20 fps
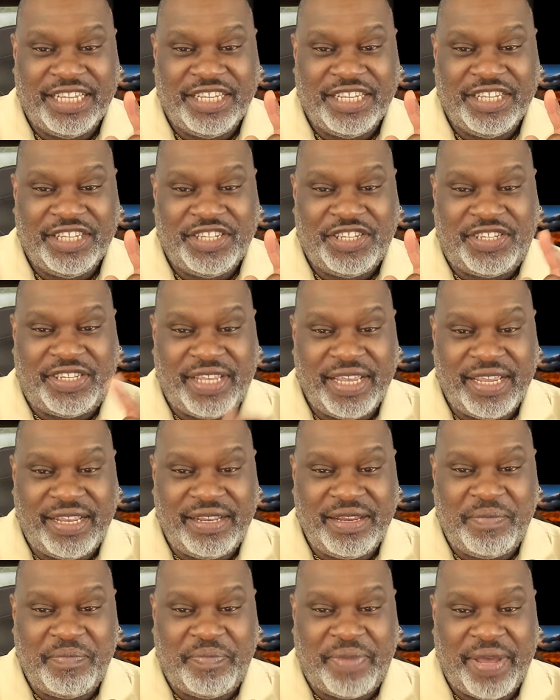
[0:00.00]

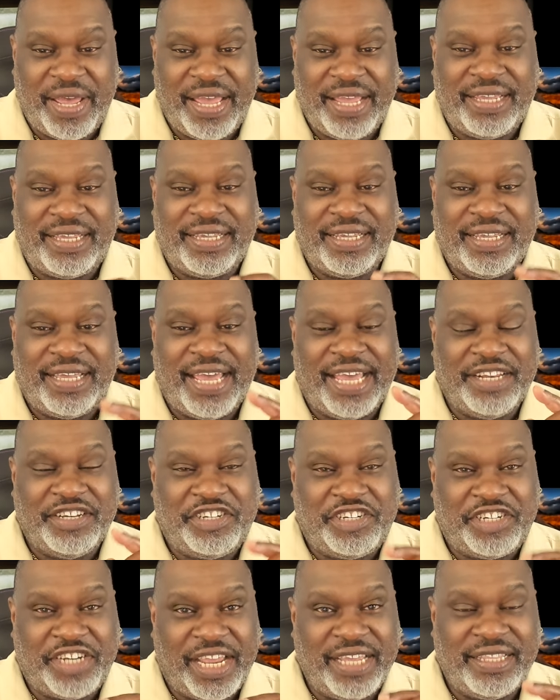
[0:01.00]
Sygnum Bank, and
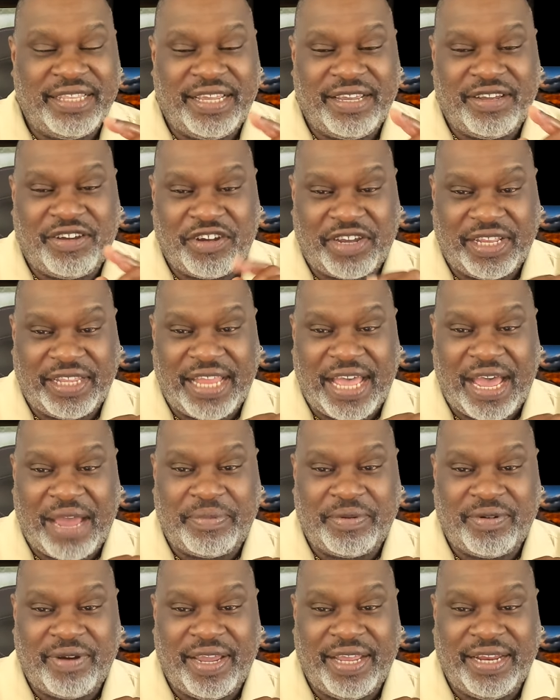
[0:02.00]
Chainlink are
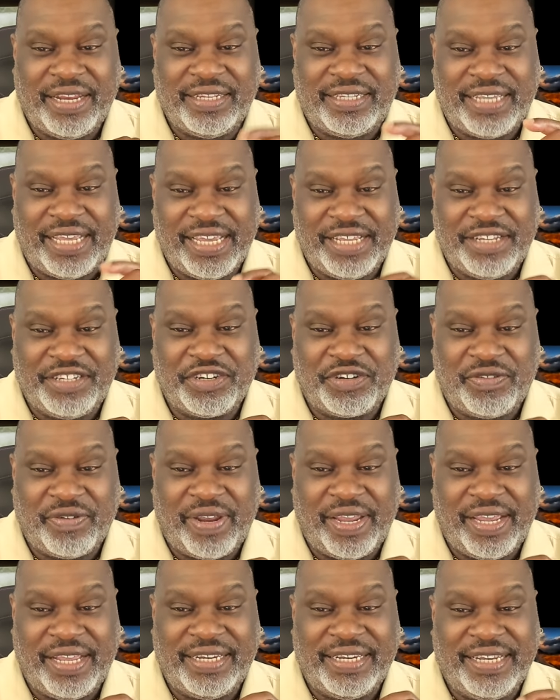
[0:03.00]
collaborating to
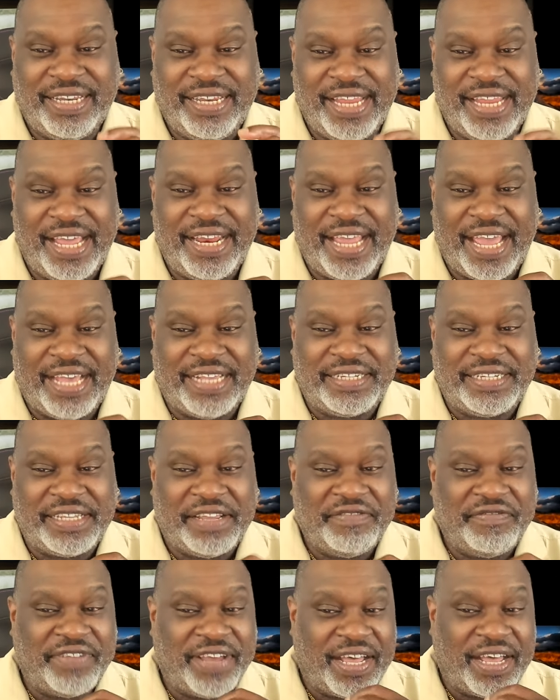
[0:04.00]
integrate net
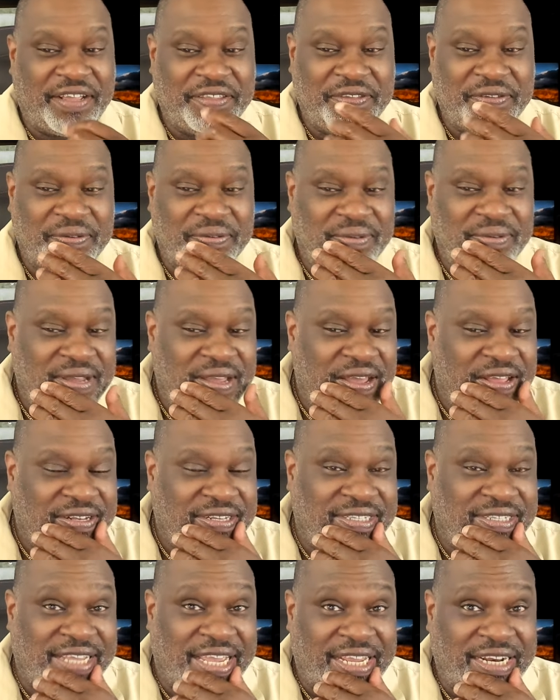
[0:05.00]
asset value
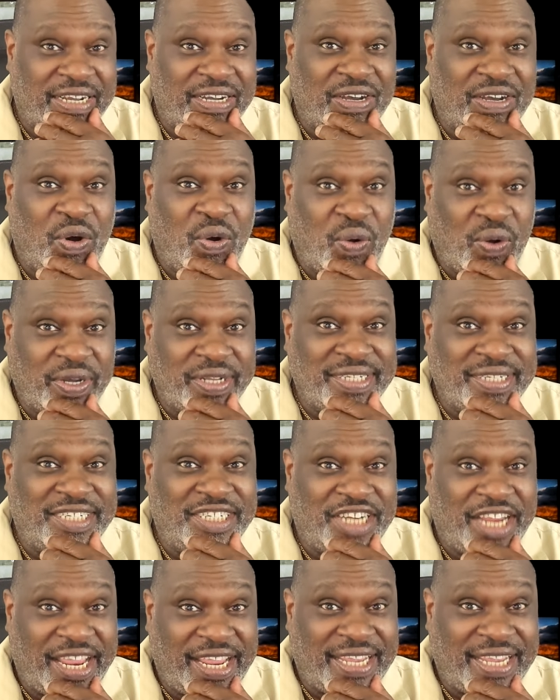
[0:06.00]
data on
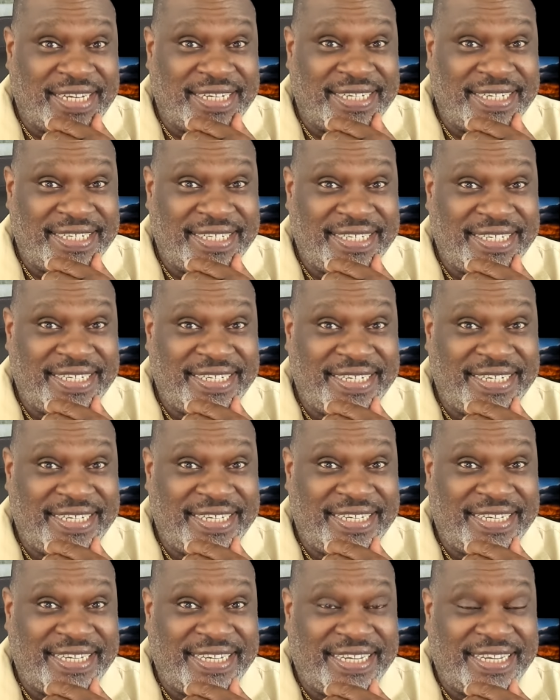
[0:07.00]
chain.
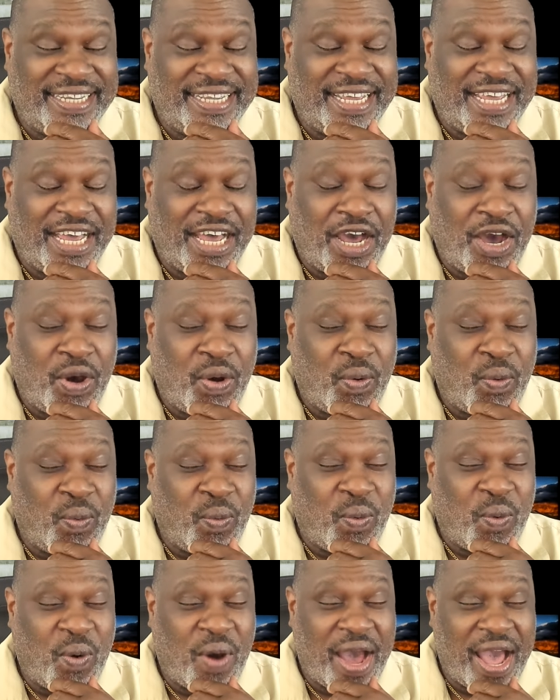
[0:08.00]

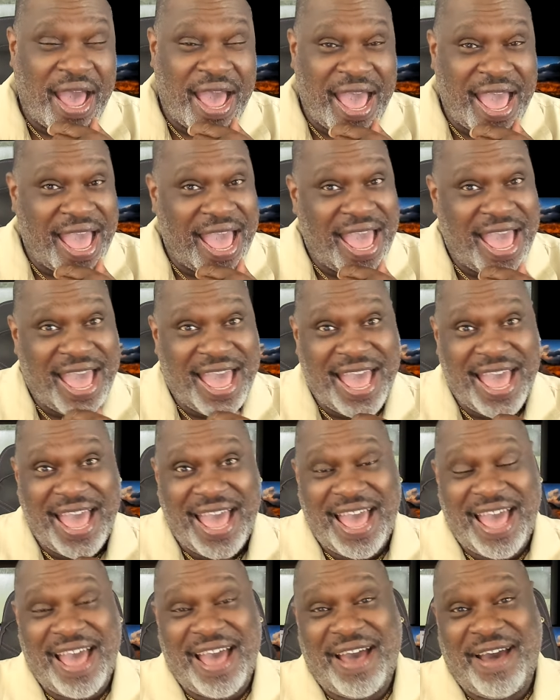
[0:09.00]

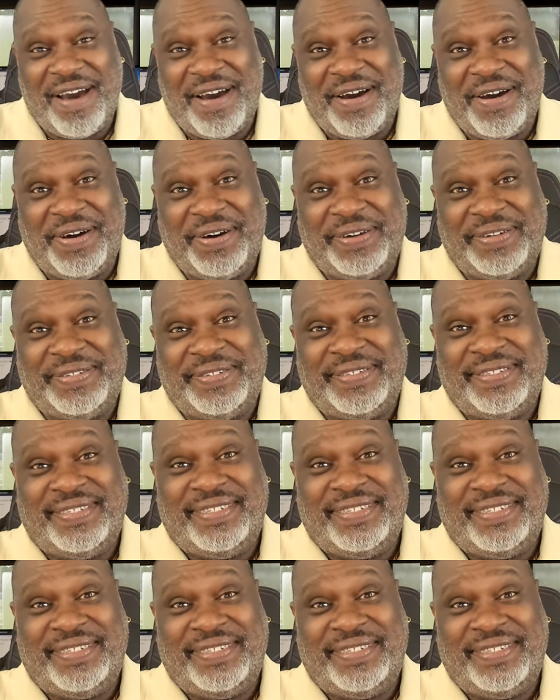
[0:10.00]
Wow.